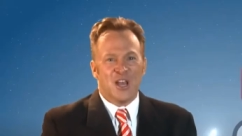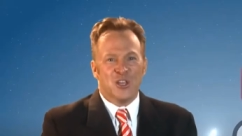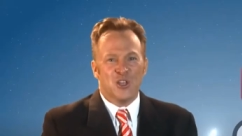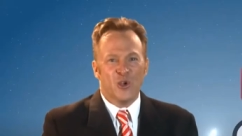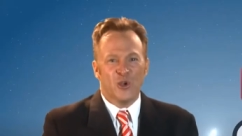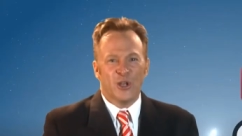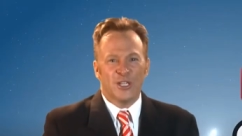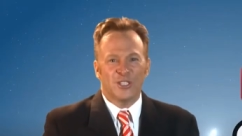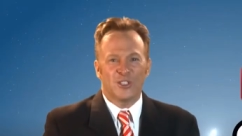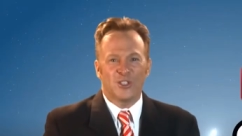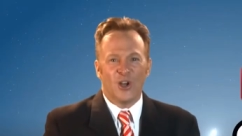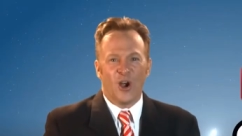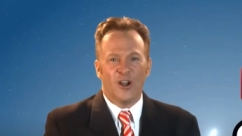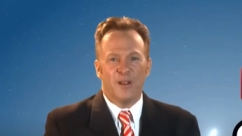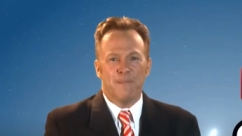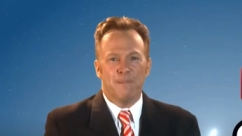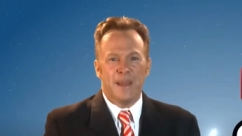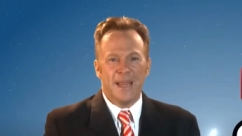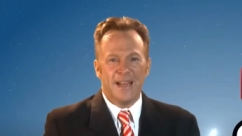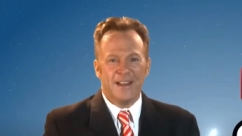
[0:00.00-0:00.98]
You can
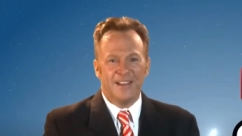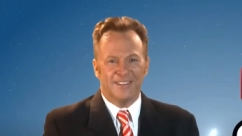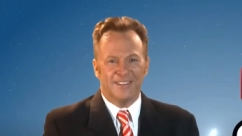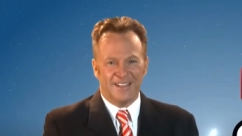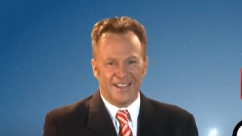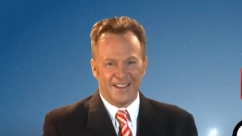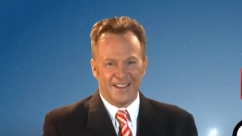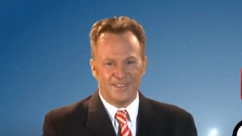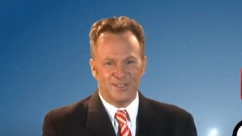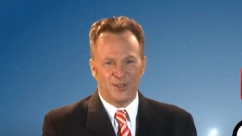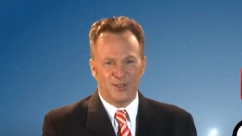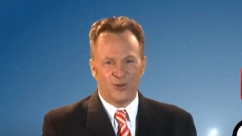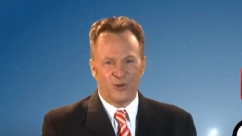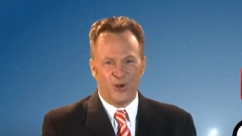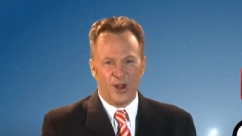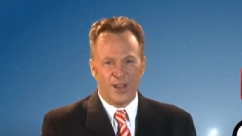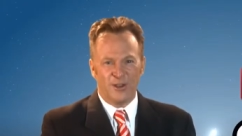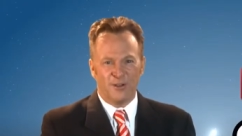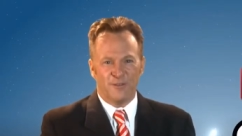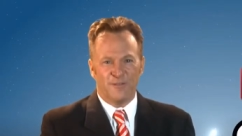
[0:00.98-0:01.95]
start immediately to
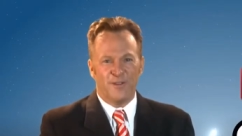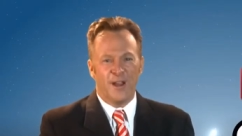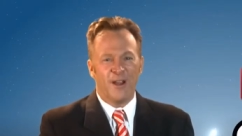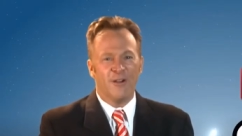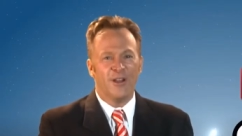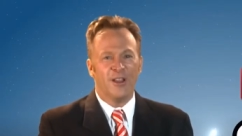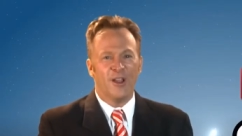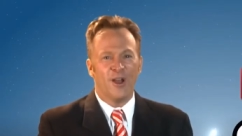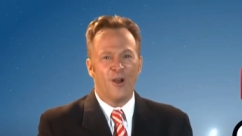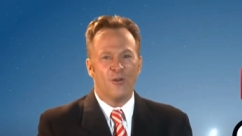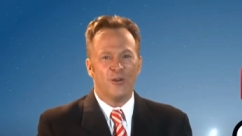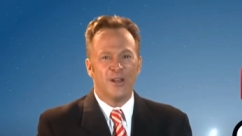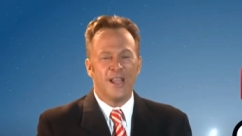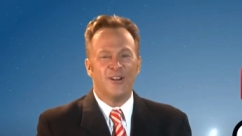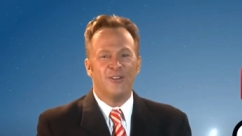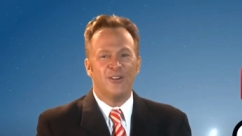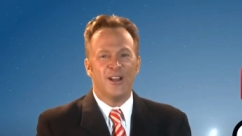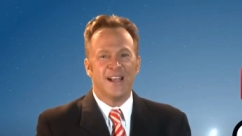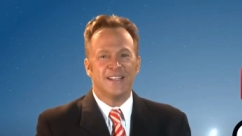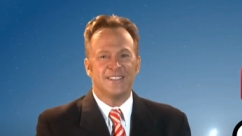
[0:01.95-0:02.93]
create your very own
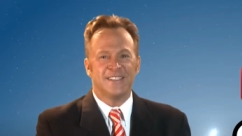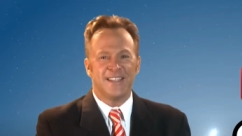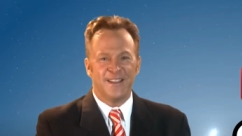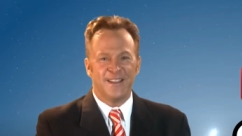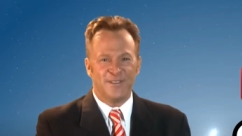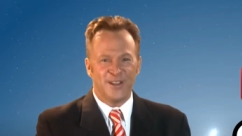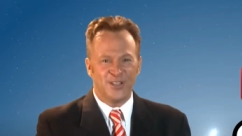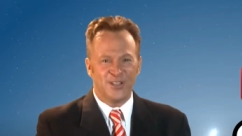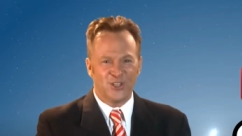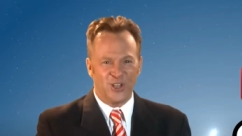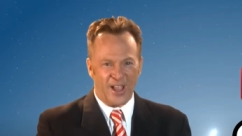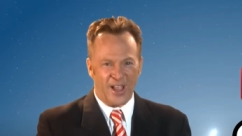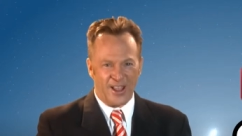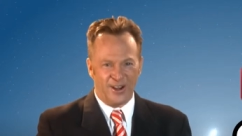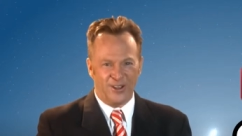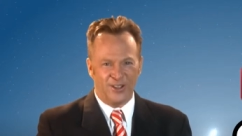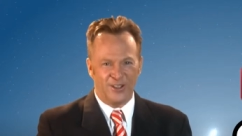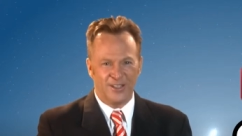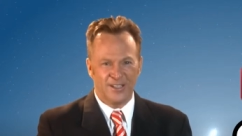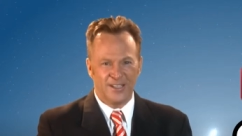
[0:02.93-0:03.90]
internet TV
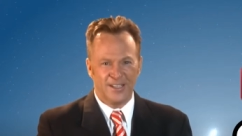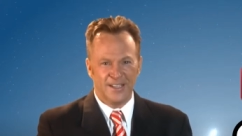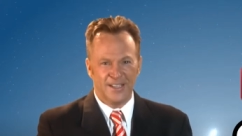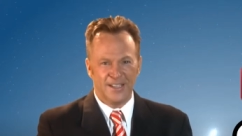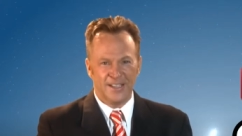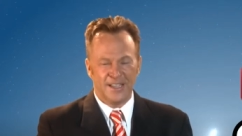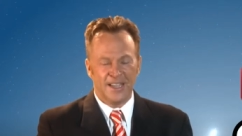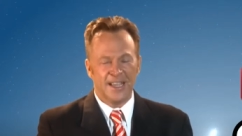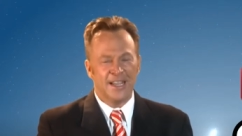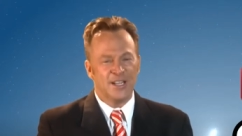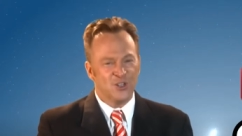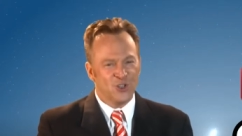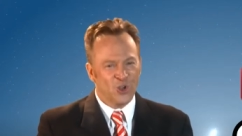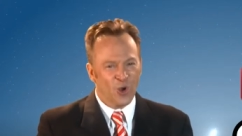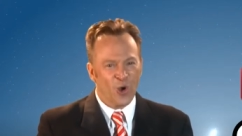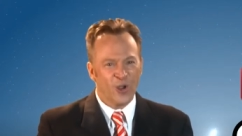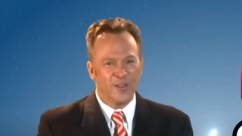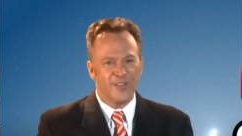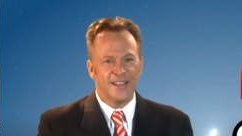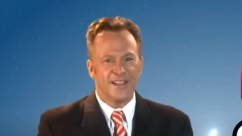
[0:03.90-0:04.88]
channel.
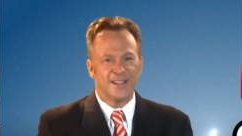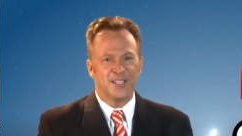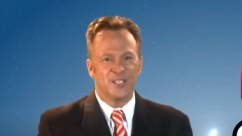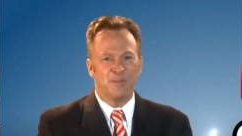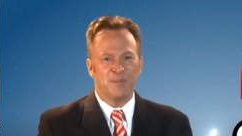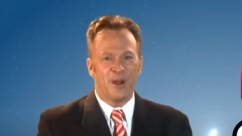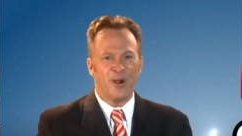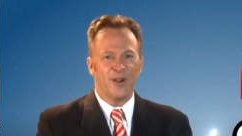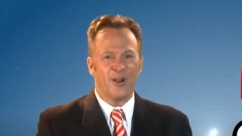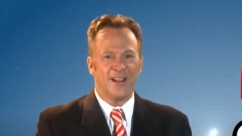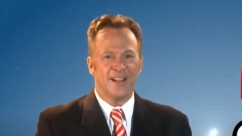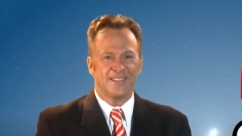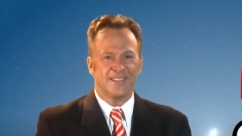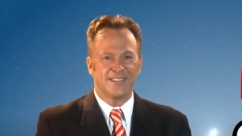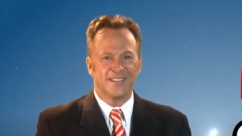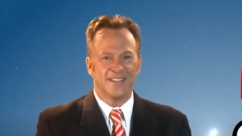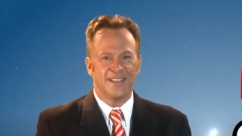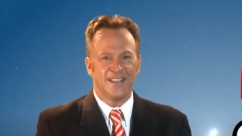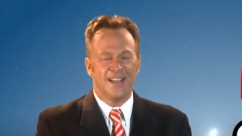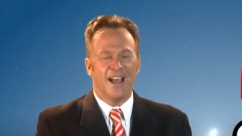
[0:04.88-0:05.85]
Enjoy the
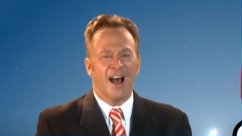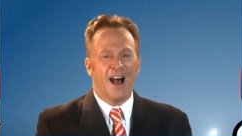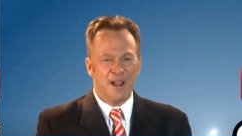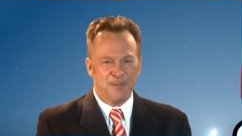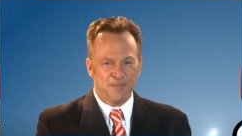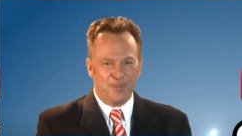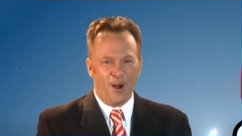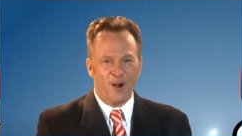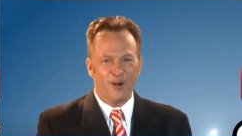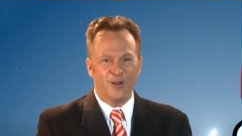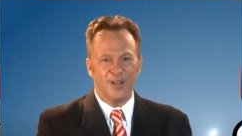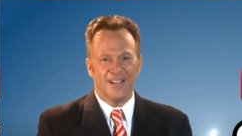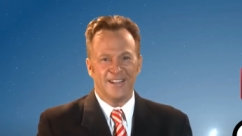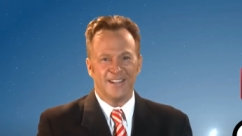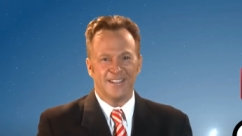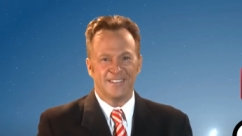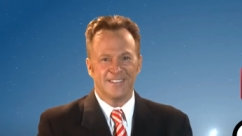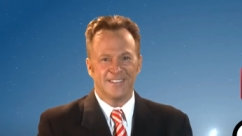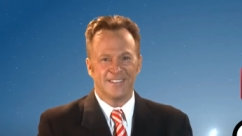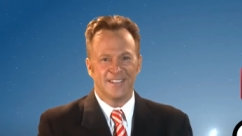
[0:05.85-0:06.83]
experience. I'm Paul
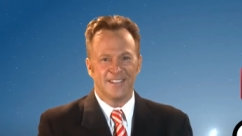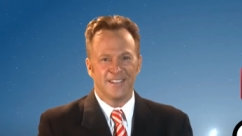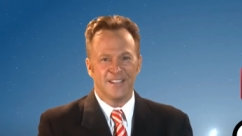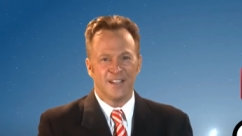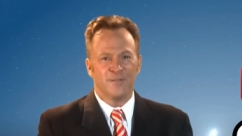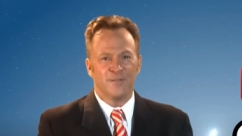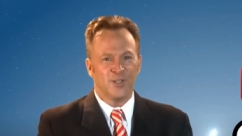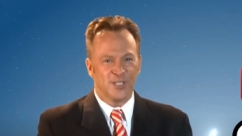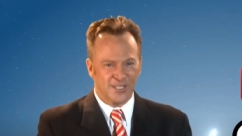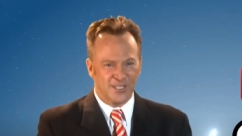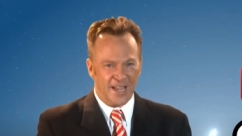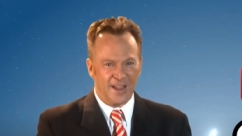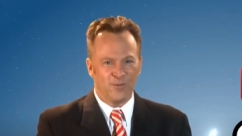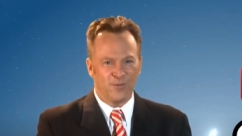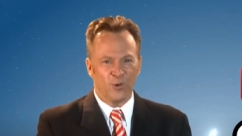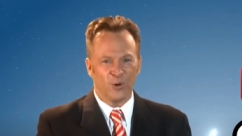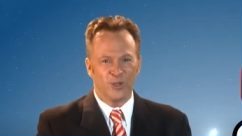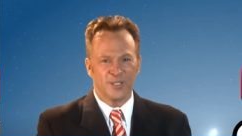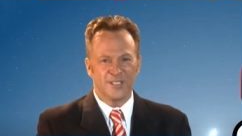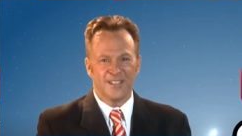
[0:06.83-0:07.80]
Higgins for
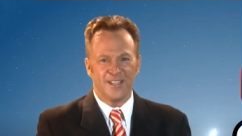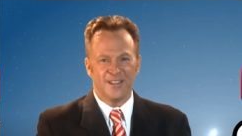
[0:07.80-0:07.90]
SafeWorlds